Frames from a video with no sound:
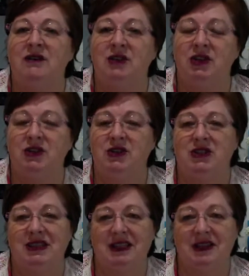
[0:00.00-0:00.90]
for you
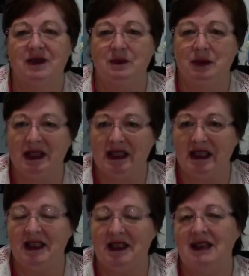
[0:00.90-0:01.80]
to even
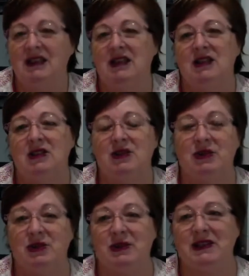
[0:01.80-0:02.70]
begin
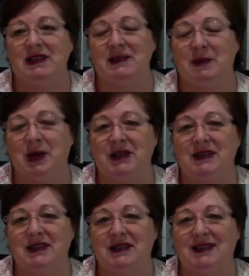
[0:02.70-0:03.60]
doing this
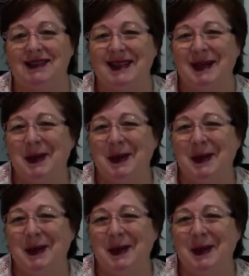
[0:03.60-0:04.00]
process.